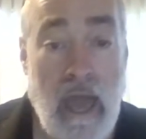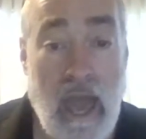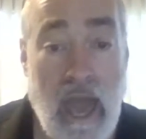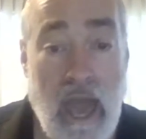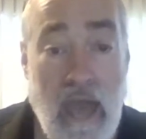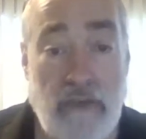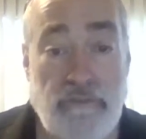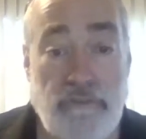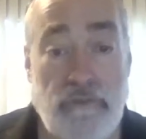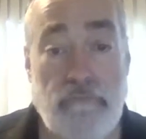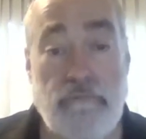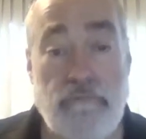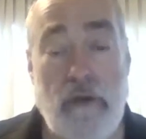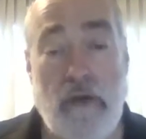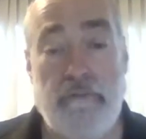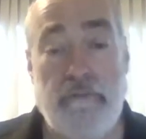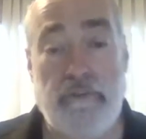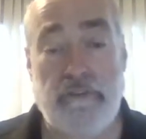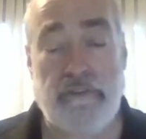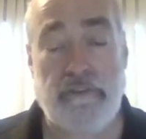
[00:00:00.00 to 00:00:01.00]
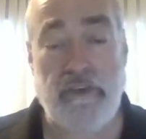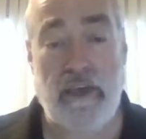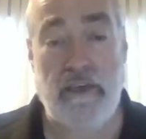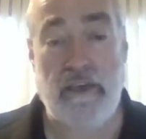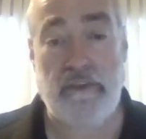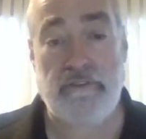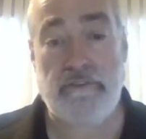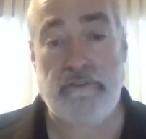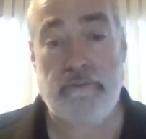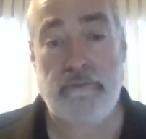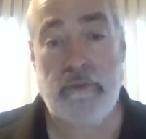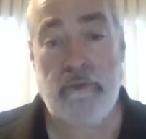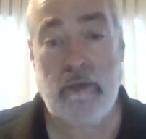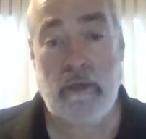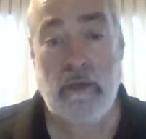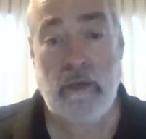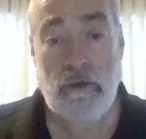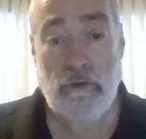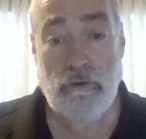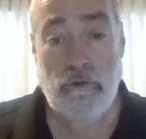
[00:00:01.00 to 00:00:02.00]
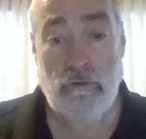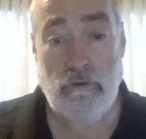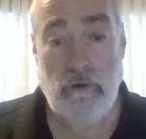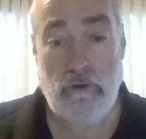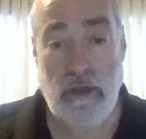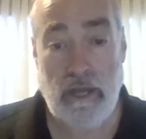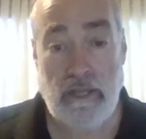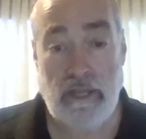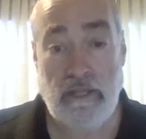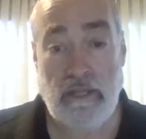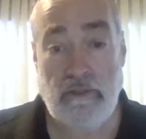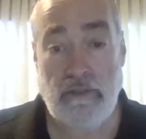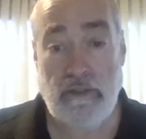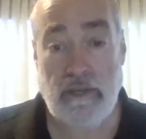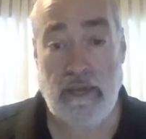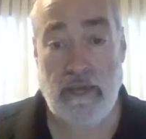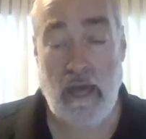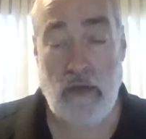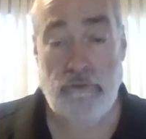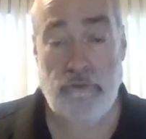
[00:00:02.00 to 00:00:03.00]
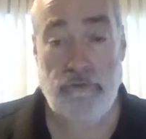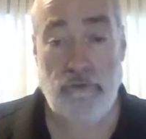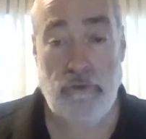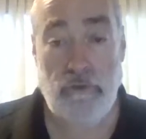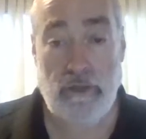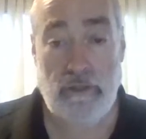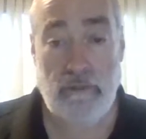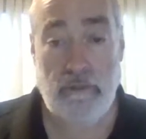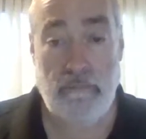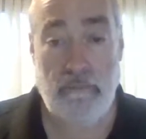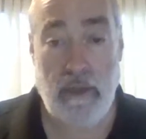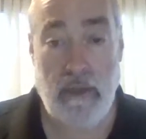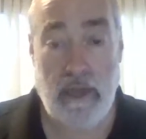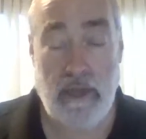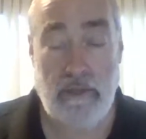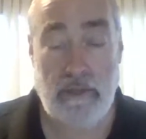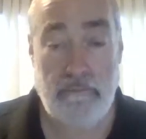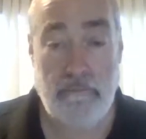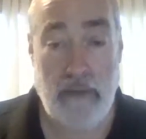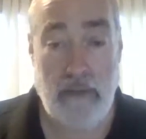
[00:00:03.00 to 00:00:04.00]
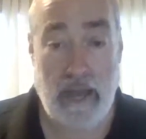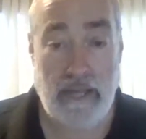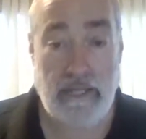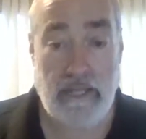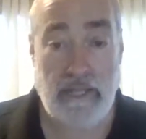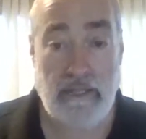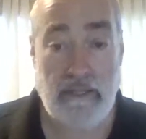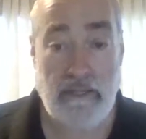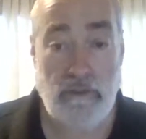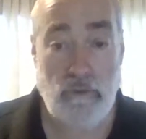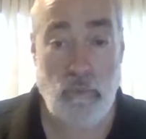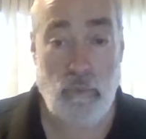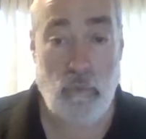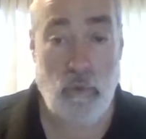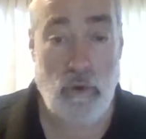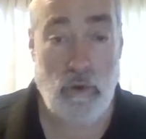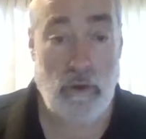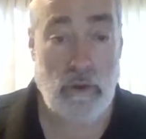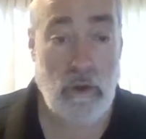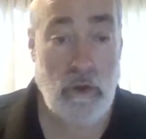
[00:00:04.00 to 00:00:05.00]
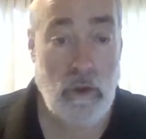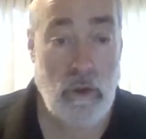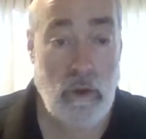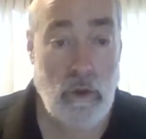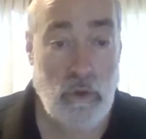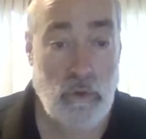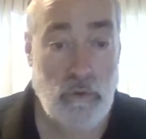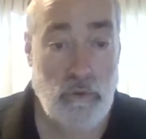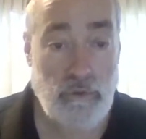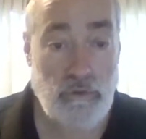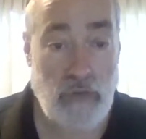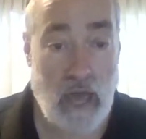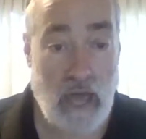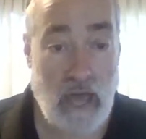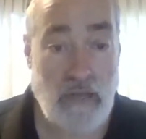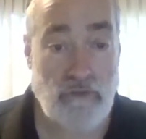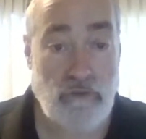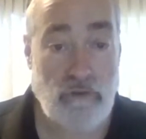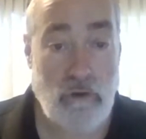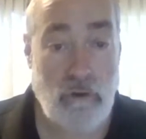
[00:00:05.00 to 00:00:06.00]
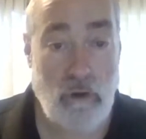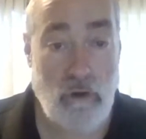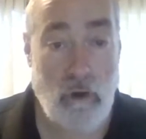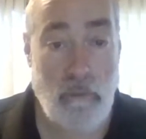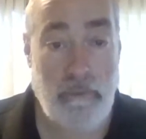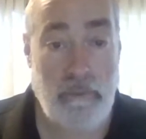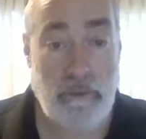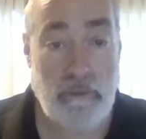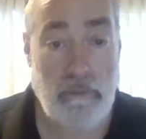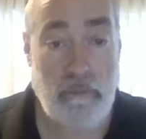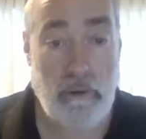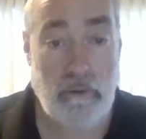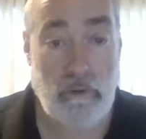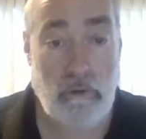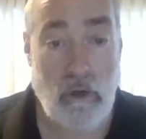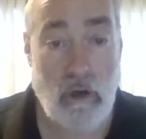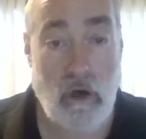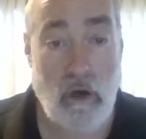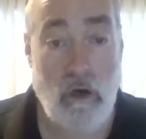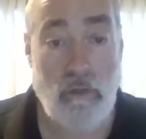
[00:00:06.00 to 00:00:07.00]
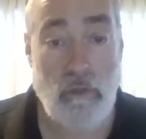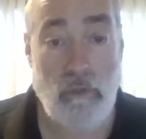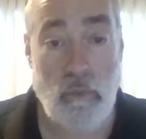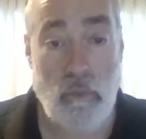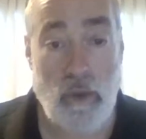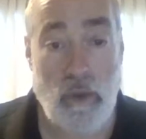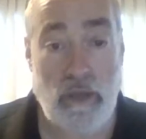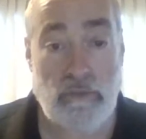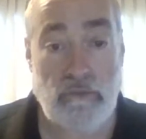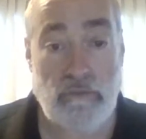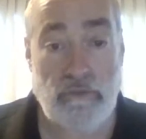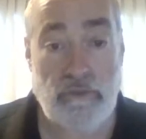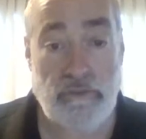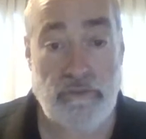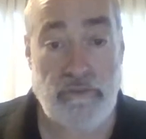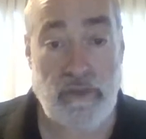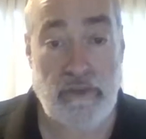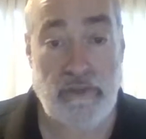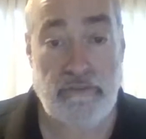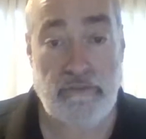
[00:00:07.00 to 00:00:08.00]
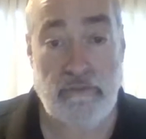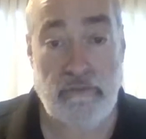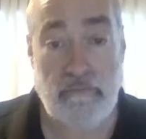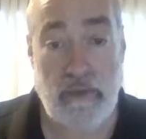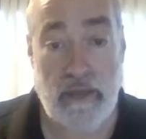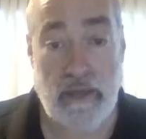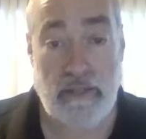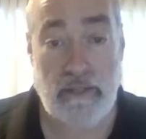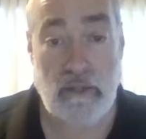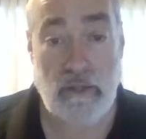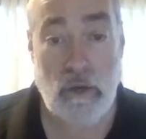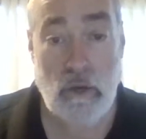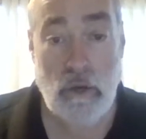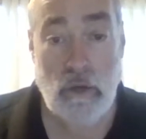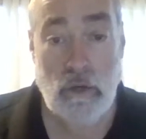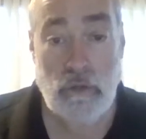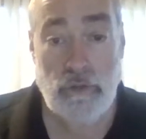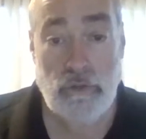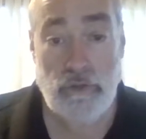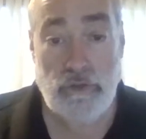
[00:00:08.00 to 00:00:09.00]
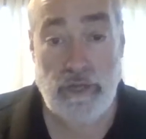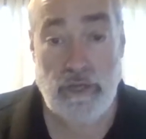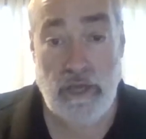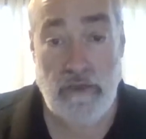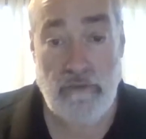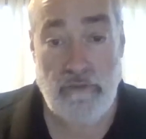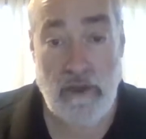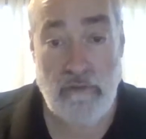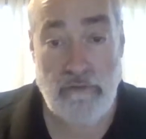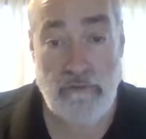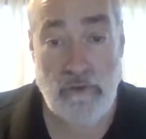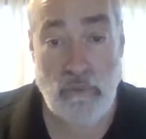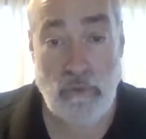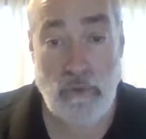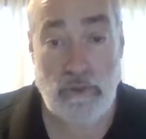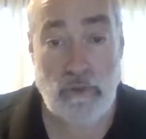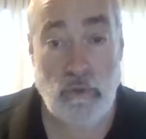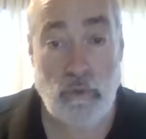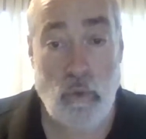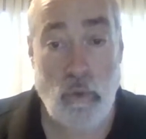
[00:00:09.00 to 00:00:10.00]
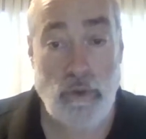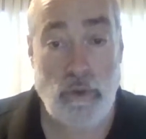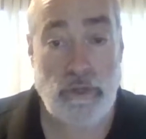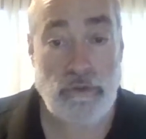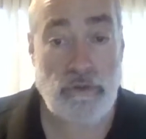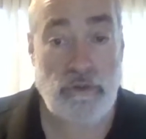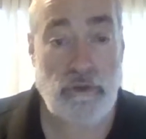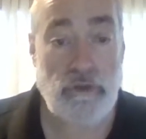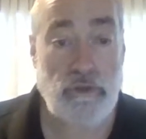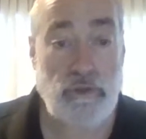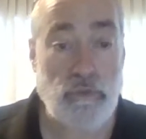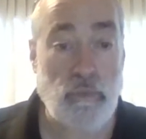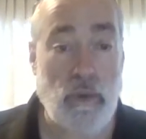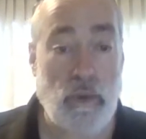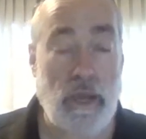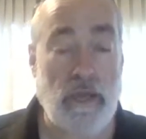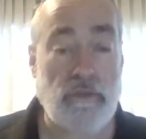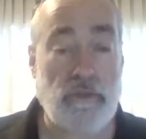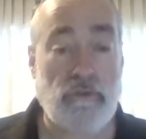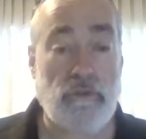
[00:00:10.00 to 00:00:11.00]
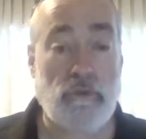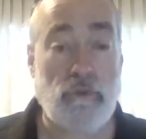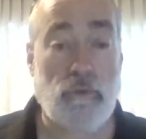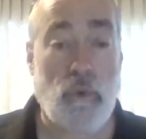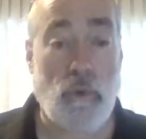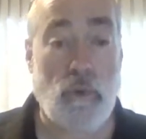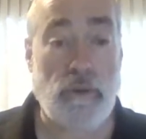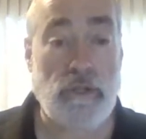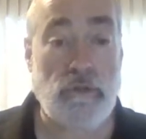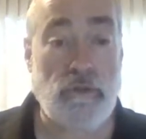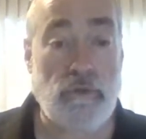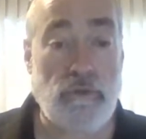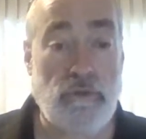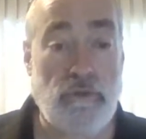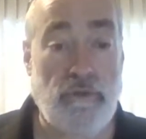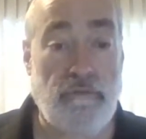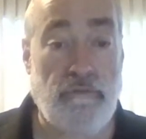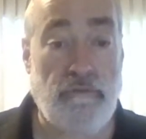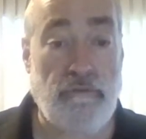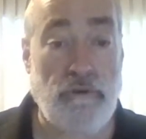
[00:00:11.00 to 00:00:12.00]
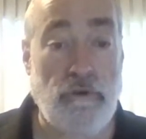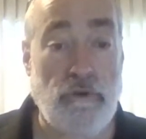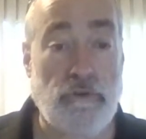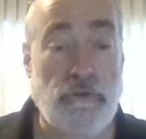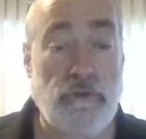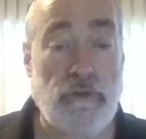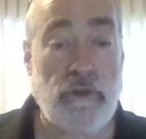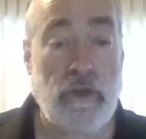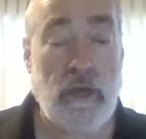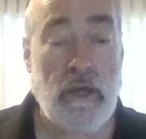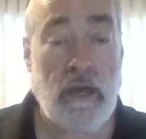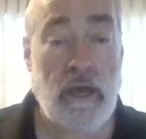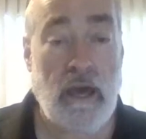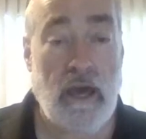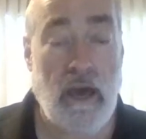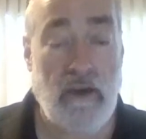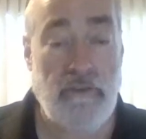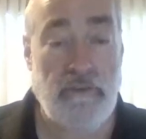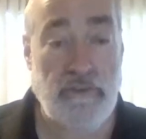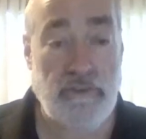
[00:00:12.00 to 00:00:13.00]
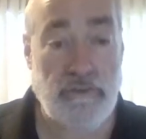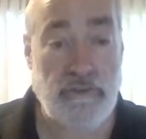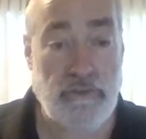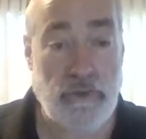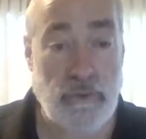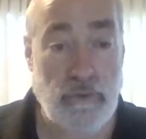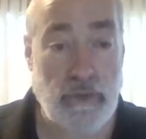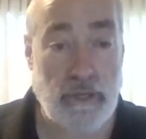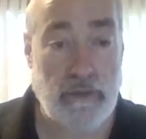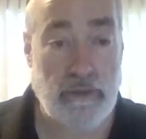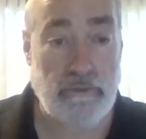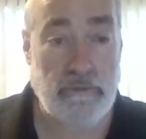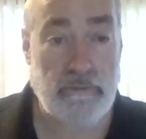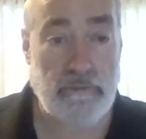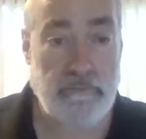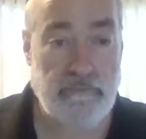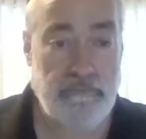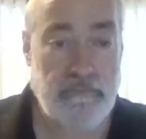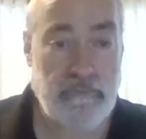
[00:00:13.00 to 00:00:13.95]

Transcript: As the prophet says, Great in the counsel and, and mighty in the work whose eyes are open upon all the ways of the sons of men, to give everyone according to his ways and according to the fruit of his doings.